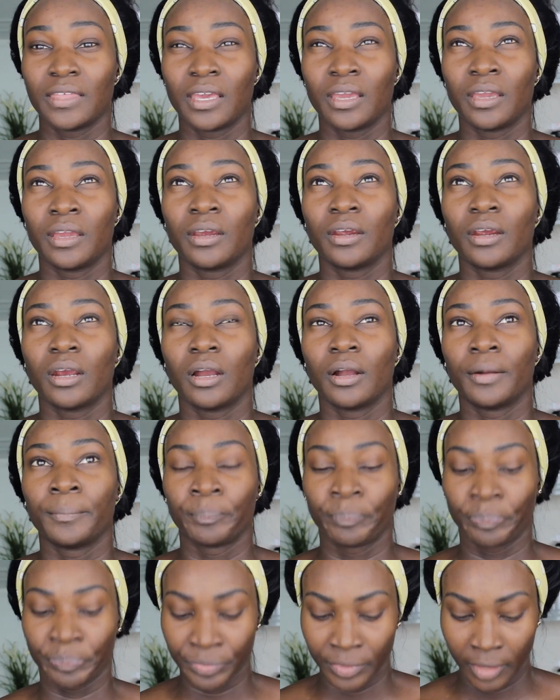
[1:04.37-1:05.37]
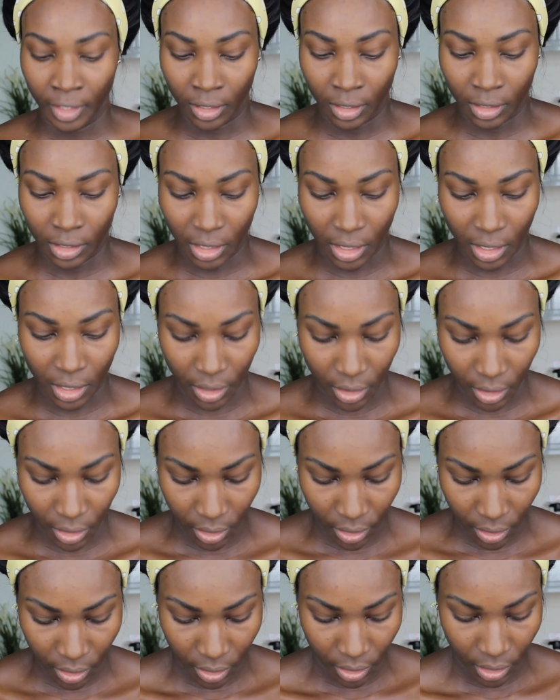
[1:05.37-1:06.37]

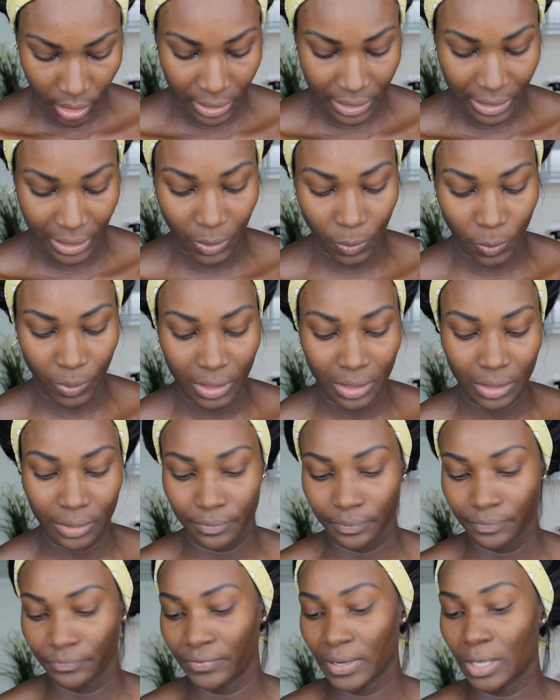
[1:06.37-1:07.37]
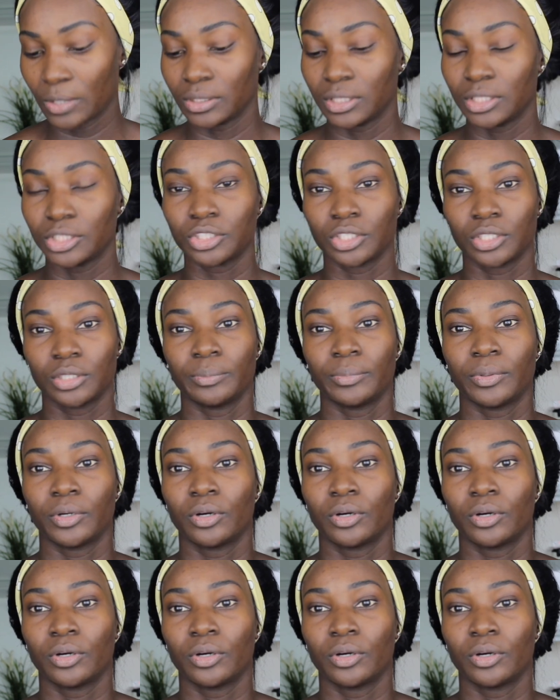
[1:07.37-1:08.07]
their liquid foundation,